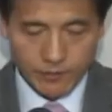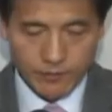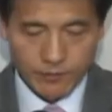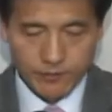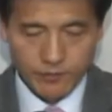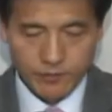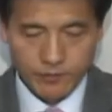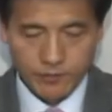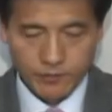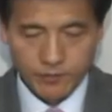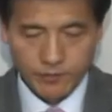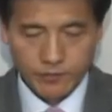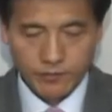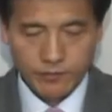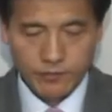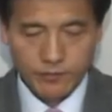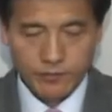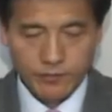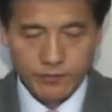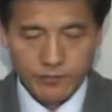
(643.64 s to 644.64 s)
Those
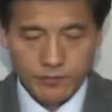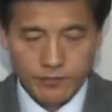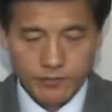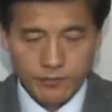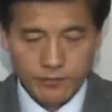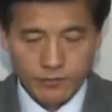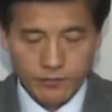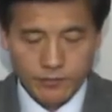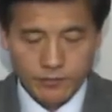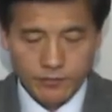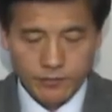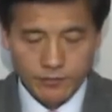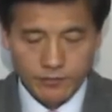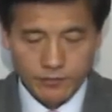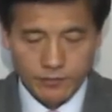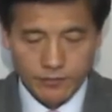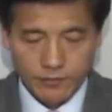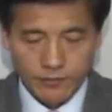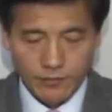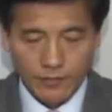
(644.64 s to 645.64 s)
who live in
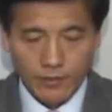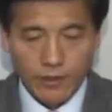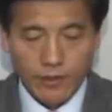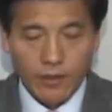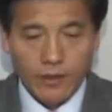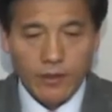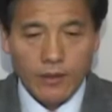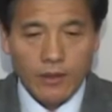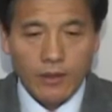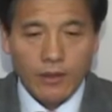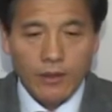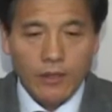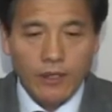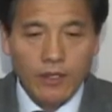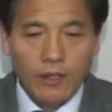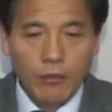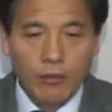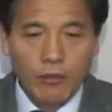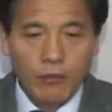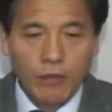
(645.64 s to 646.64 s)

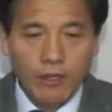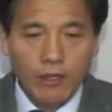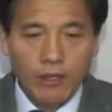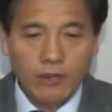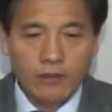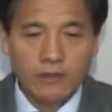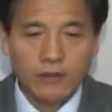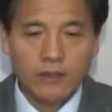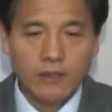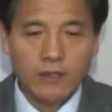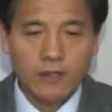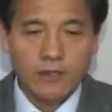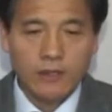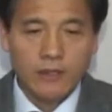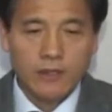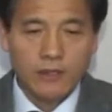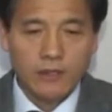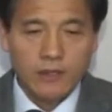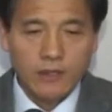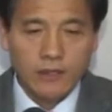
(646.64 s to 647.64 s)
dissipation cannot
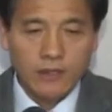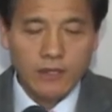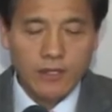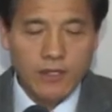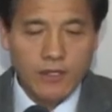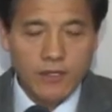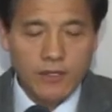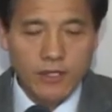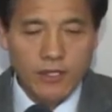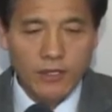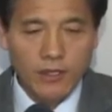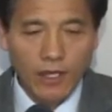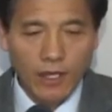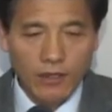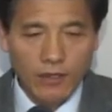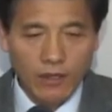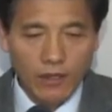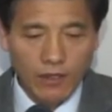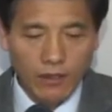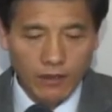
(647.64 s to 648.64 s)
prepare
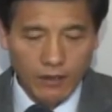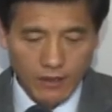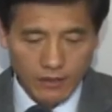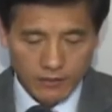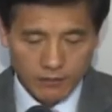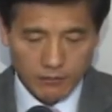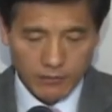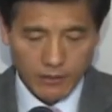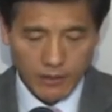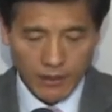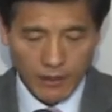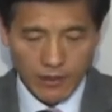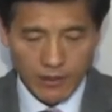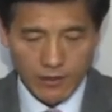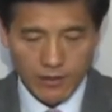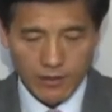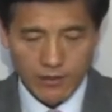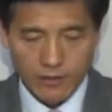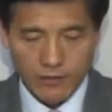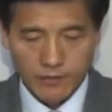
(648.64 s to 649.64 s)
for the end
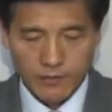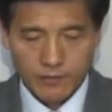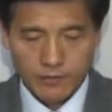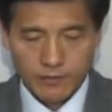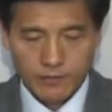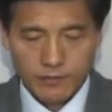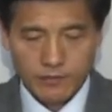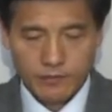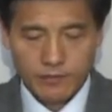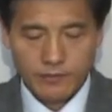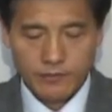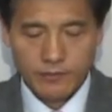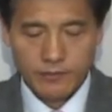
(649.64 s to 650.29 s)
of times.